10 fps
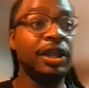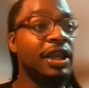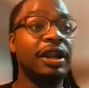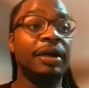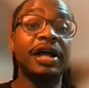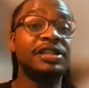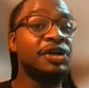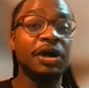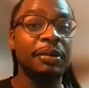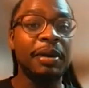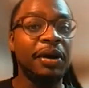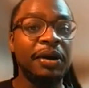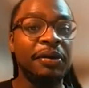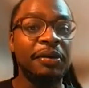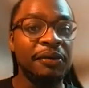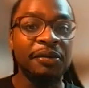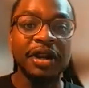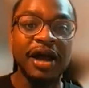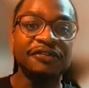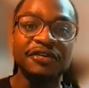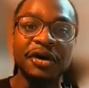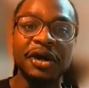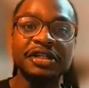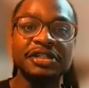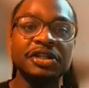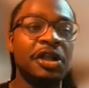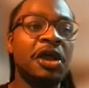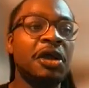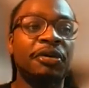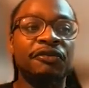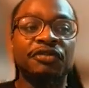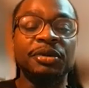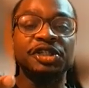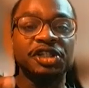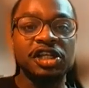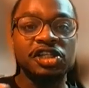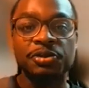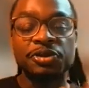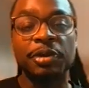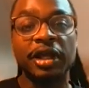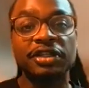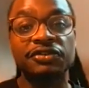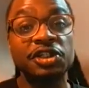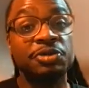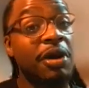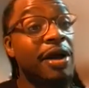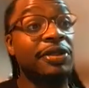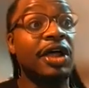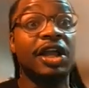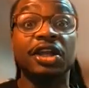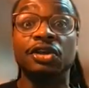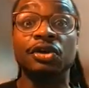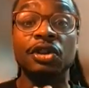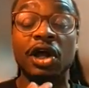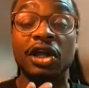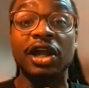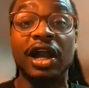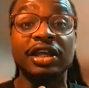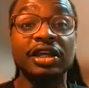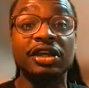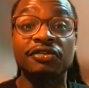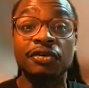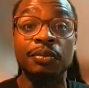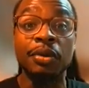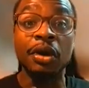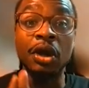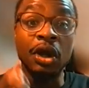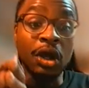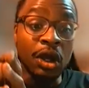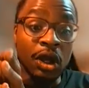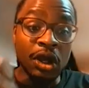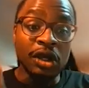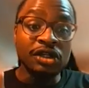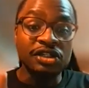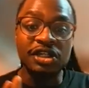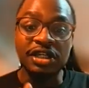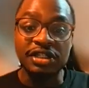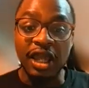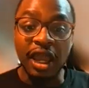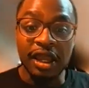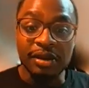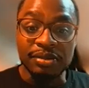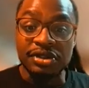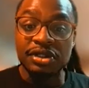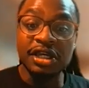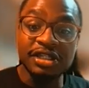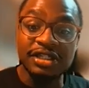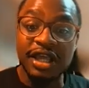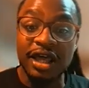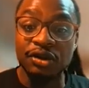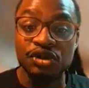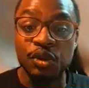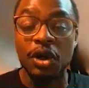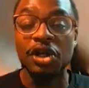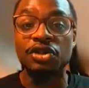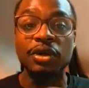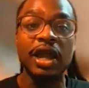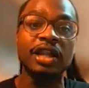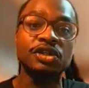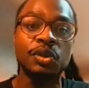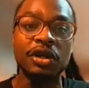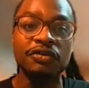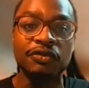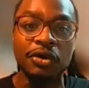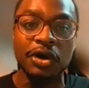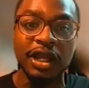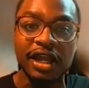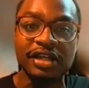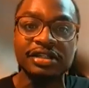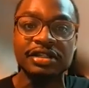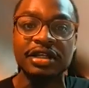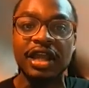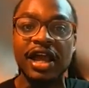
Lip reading: again, I'm not talking about what I feel innocent, but from the judge's perspective, she's probably like, you're lucky I can give him 6 games. He settled 23 out of 24 cases, and